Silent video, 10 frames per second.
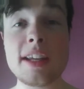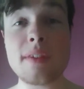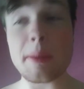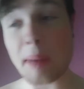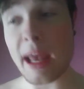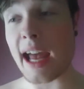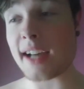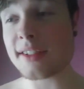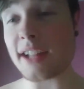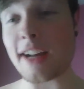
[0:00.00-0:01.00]
I
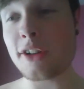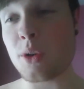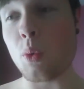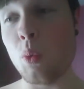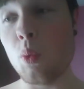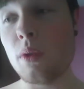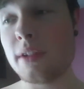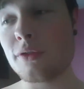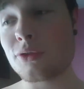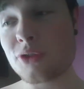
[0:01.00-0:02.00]
passed. I don't know
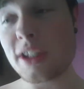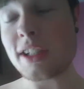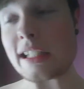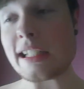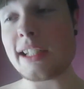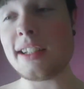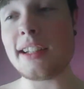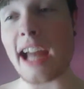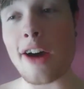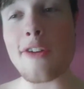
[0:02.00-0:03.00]
really
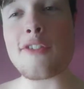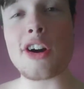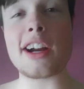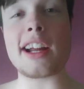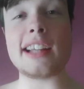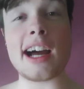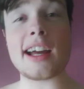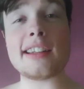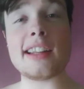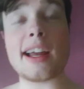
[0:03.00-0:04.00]
how far I
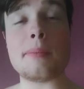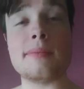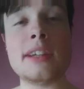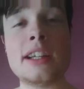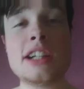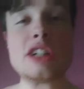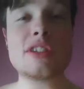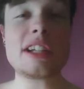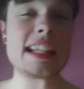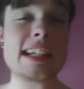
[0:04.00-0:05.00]
got. I'm
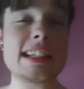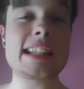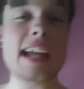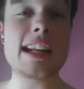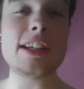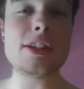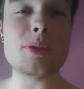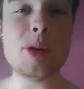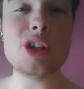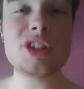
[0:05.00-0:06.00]
really excited to
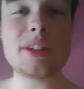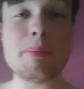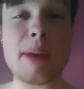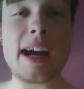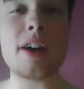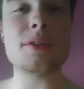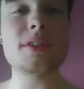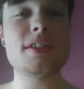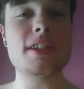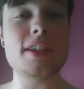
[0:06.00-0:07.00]
push the
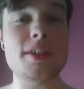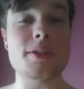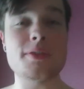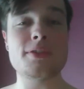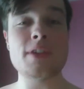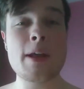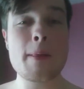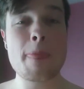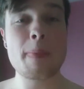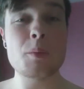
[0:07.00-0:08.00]
bounds of
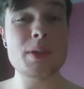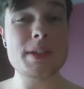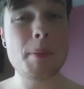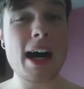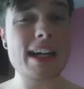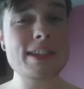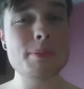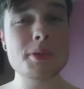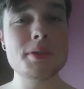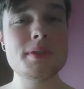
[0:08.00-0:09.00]
what is
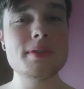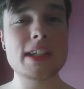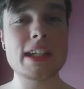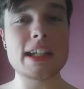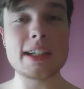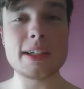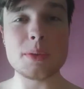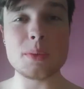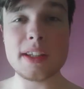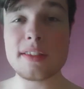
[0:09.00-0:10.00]
possible
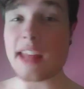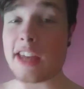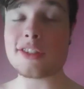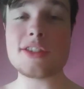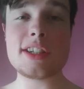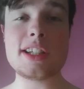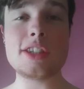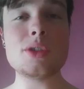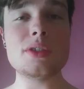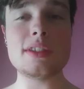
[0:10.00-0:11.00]
with energy
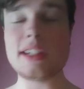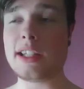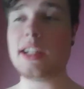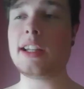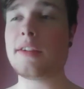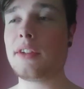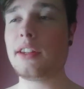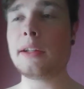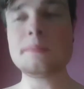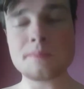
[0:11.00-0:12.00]
and kundalini and everything.